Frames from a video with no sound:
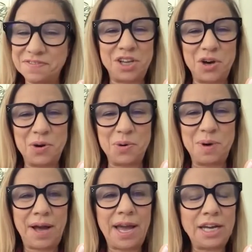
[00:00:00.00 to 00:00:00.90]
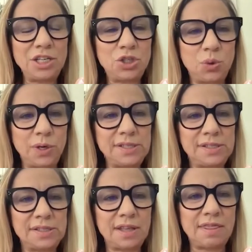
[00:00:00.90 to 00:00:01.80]
So I had a
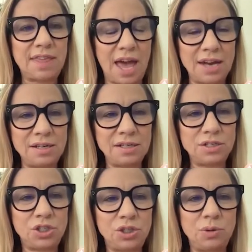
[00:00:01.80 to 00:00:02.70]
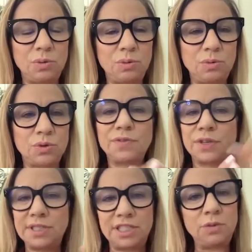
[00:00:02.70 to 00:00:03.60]
choice then to sort of
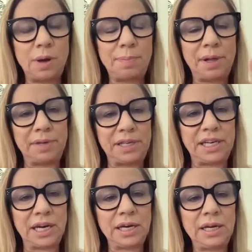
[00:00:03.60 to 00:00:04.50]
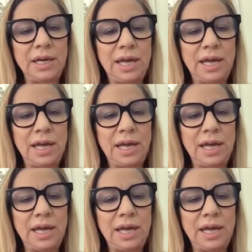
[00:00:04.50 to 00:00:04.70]
continue at Bell Media